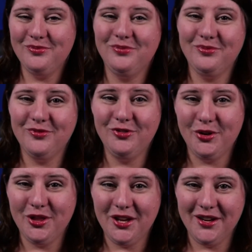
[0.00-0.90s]
for
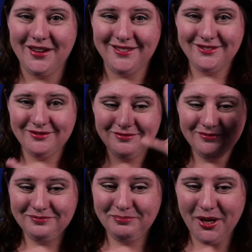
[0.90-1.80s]
the
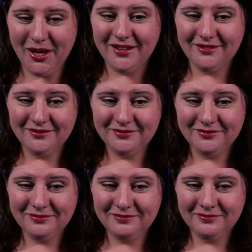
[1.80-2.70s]
big
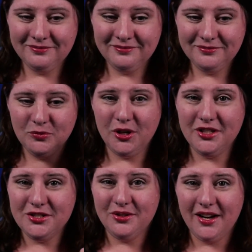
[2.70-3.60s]
one
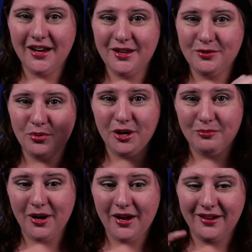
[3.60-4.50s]
so that I can bring
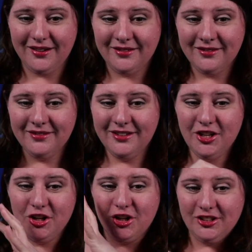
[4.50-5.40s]
my
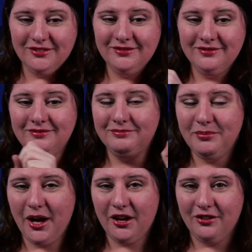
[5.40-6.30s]
gear
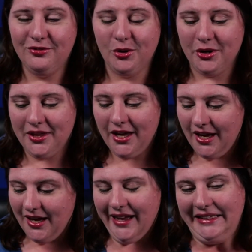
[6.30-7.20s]
back and forth.
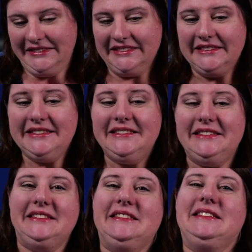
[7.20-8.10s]
I
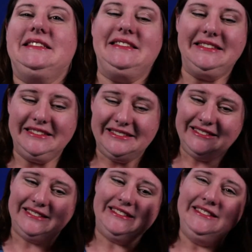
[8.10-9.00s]

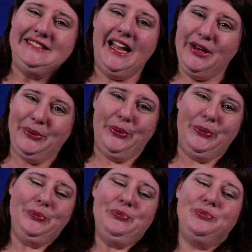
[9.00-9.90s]
don't know.
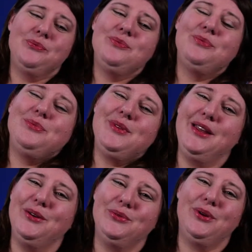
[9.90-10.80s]
I
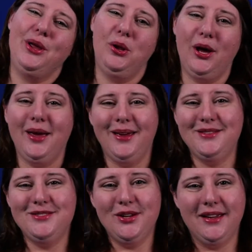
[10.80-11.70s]
don't
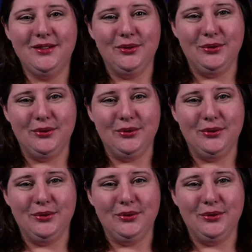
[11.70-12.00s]
know.